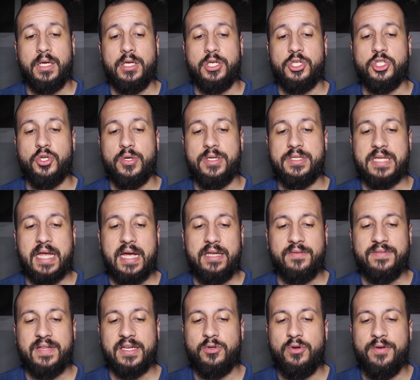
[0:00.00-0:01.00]
So it's kind
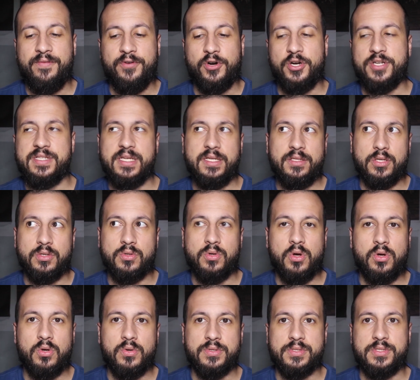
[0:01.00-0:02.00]
of like reversing the
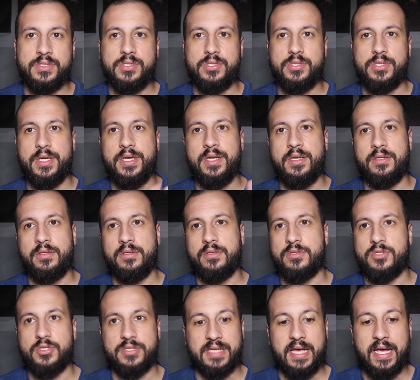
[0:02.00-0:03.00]
roles in
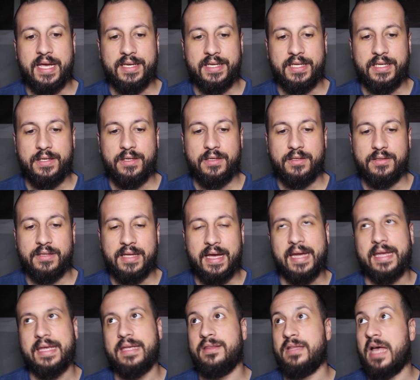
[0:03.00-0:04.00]
society,
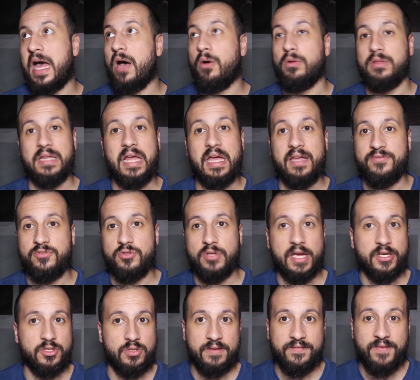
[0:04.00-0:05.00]
like in how life should
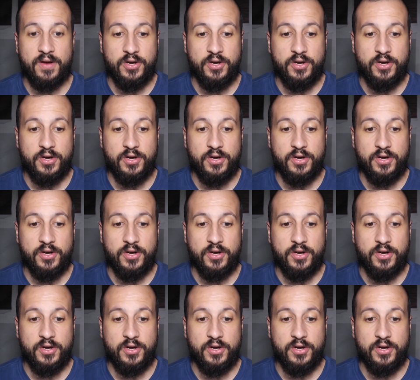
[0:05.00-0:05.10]
actually